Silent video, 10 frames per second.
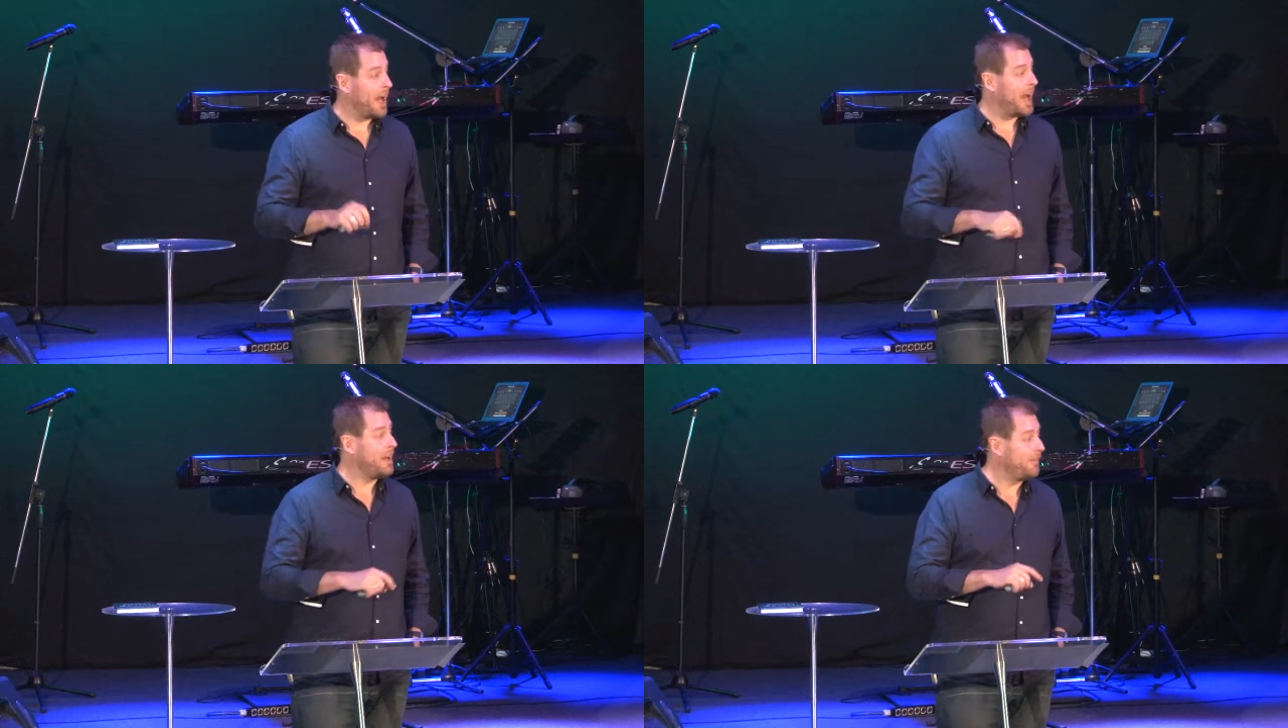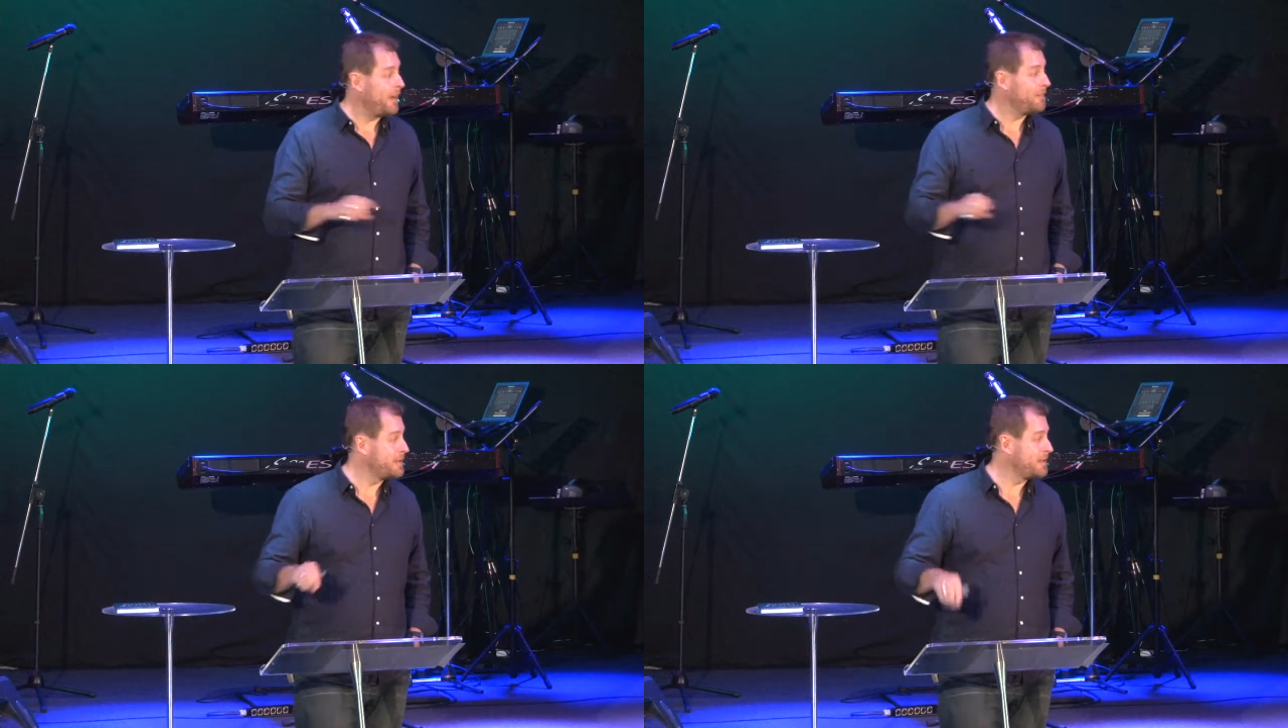
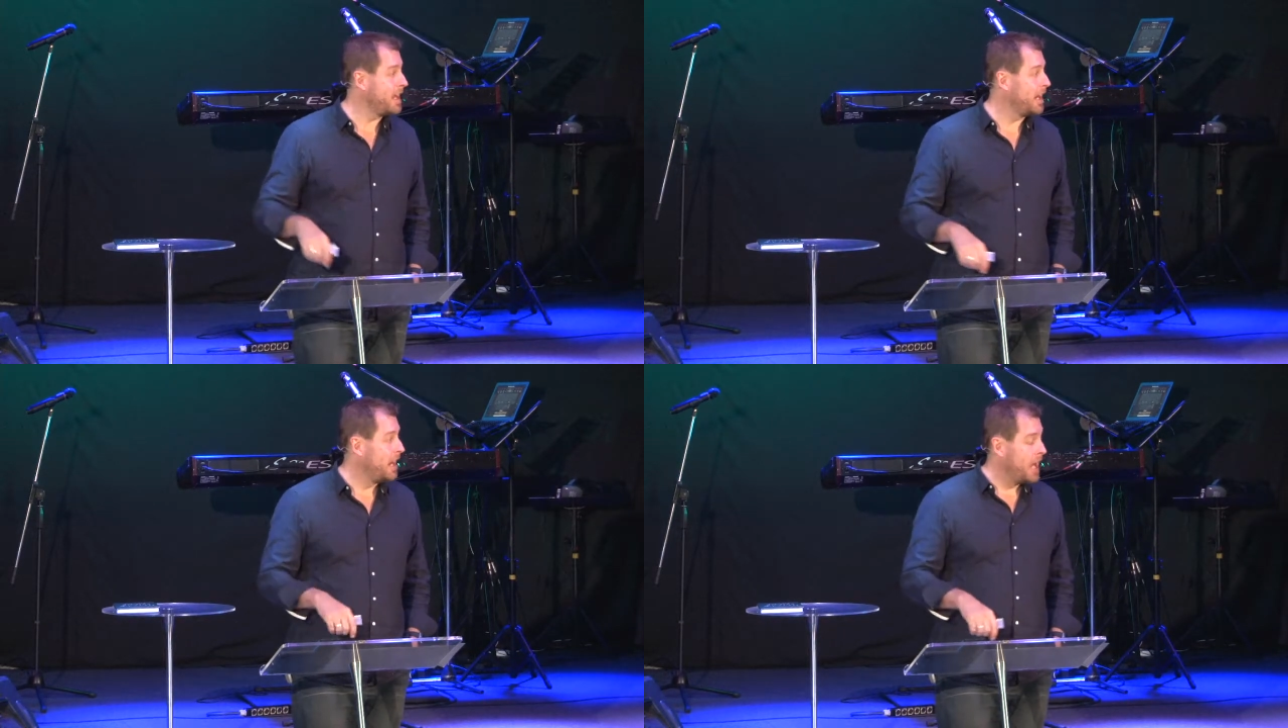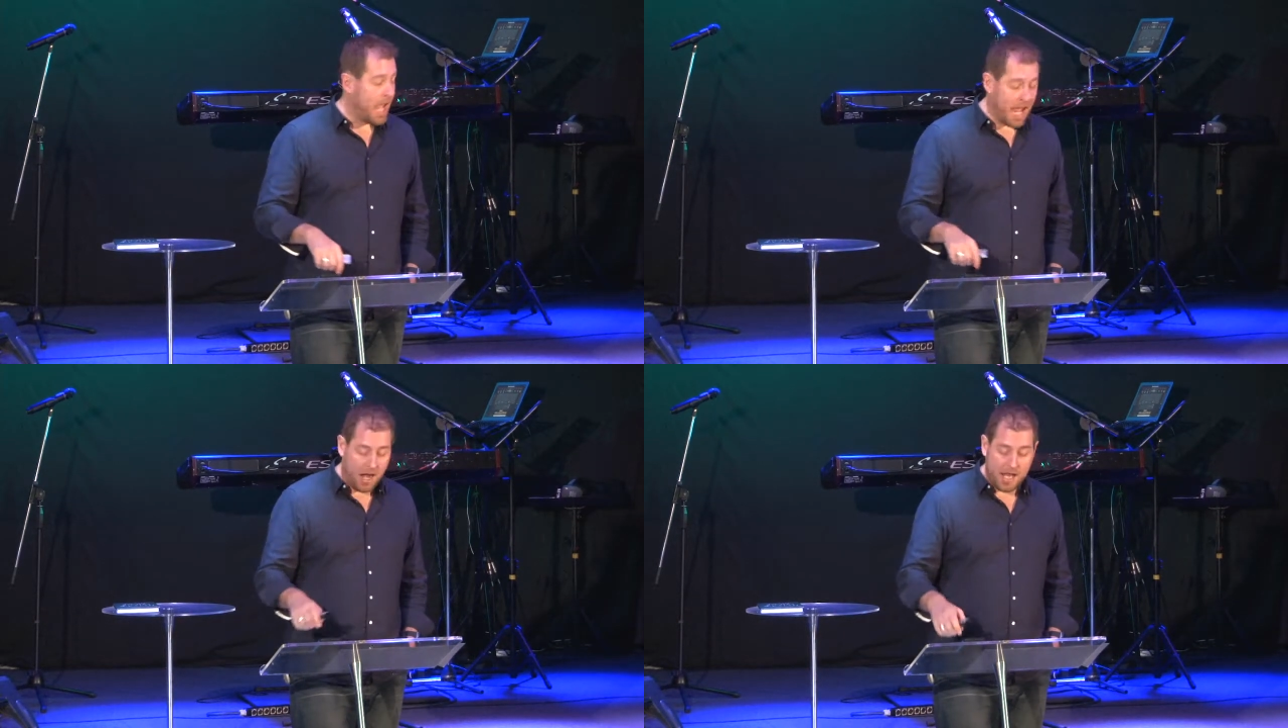eighty-five percent.
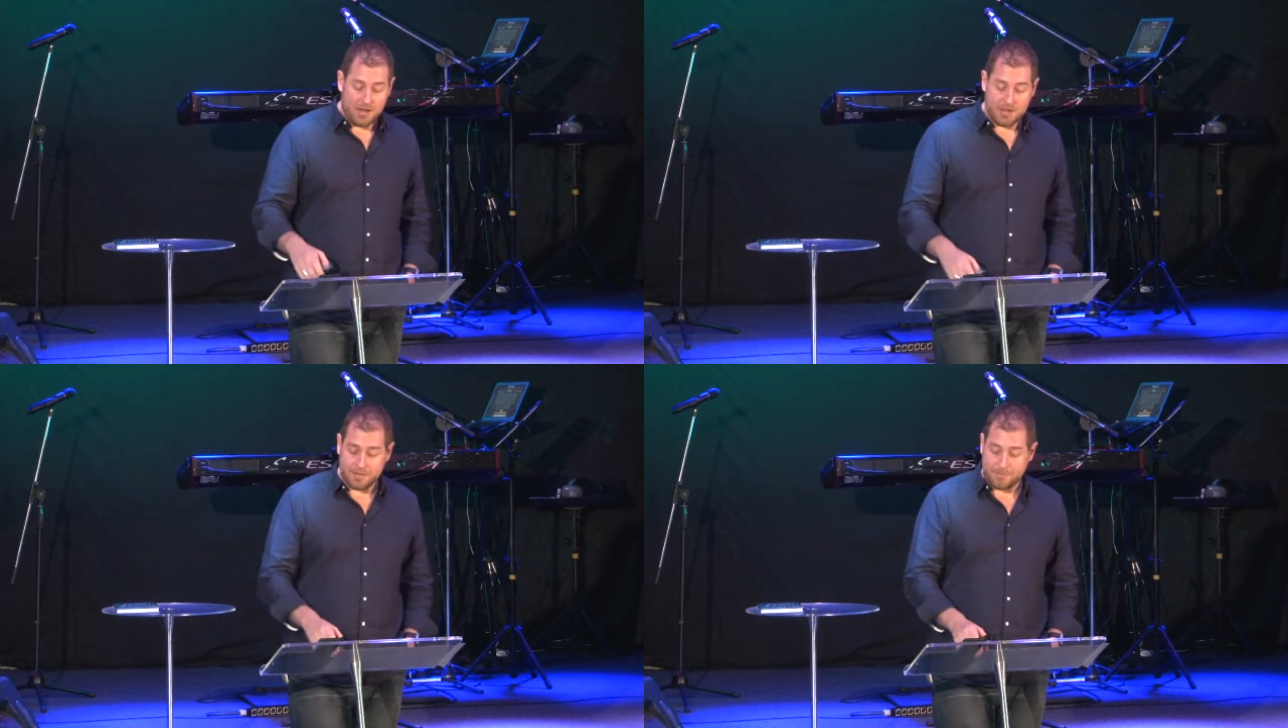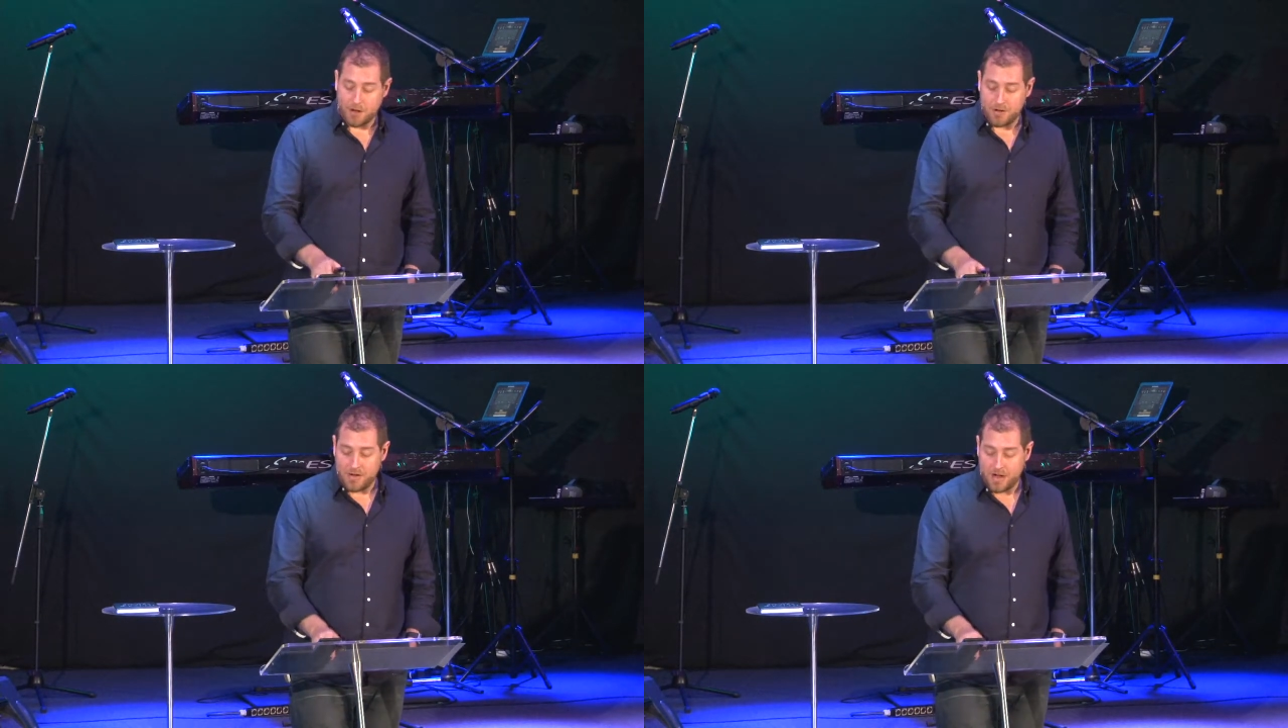And I use a
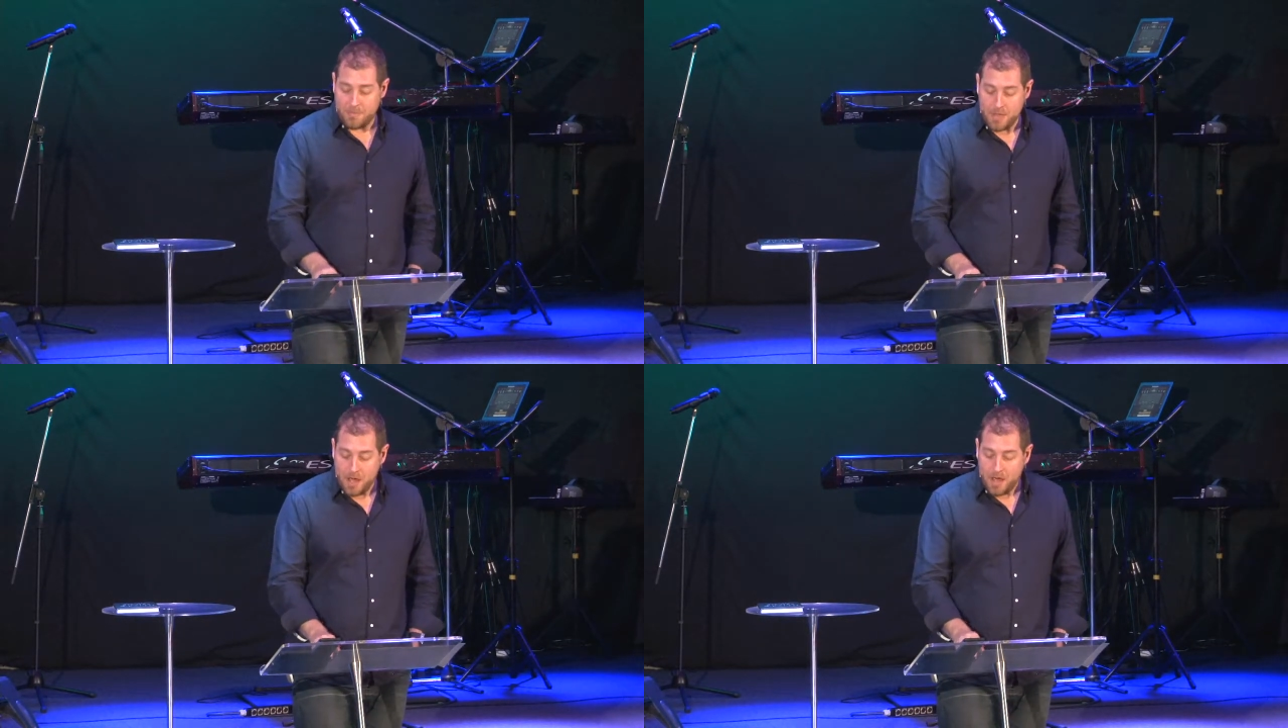program